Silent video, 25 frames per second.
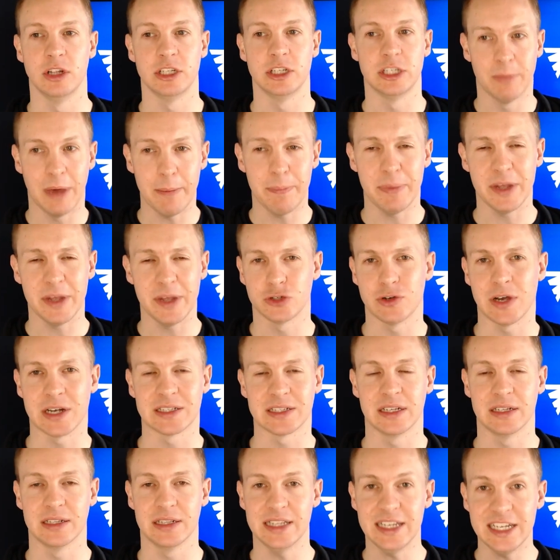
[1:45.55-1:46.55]
You might be
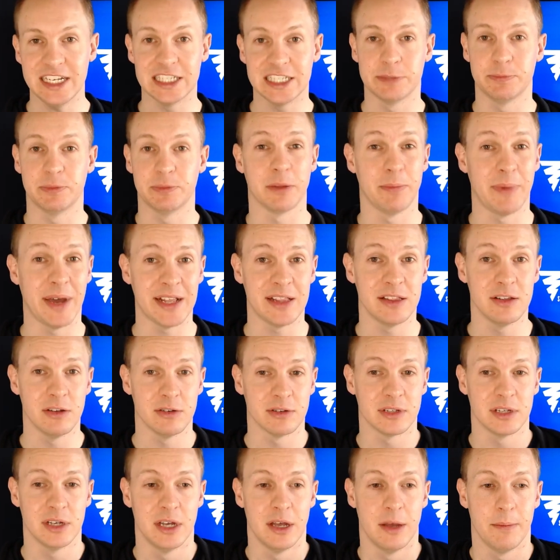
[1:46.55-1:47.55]
attracting leads, but they might
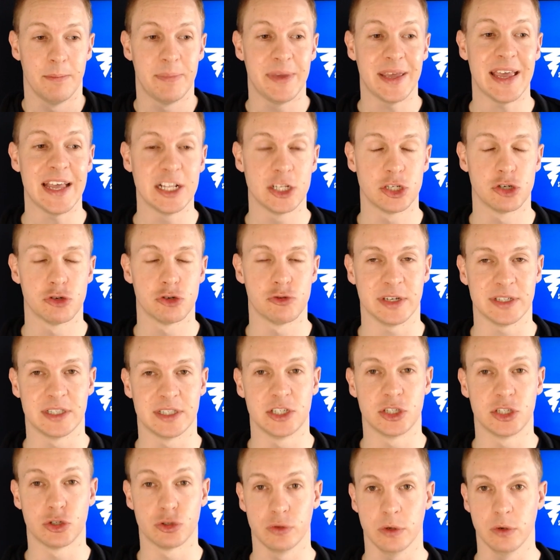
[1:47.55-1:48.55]
not be interested
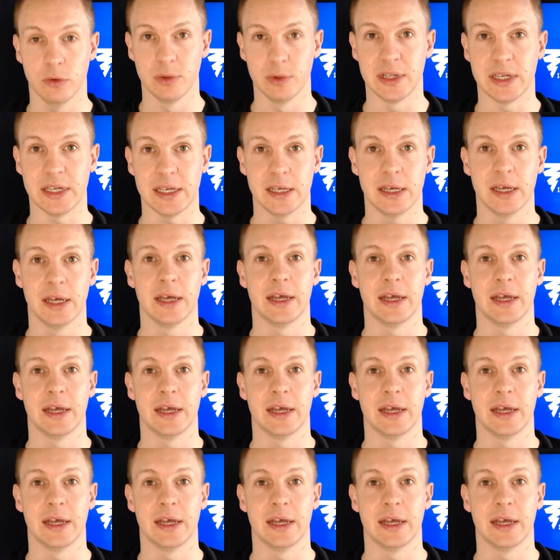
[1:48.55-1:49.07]
truly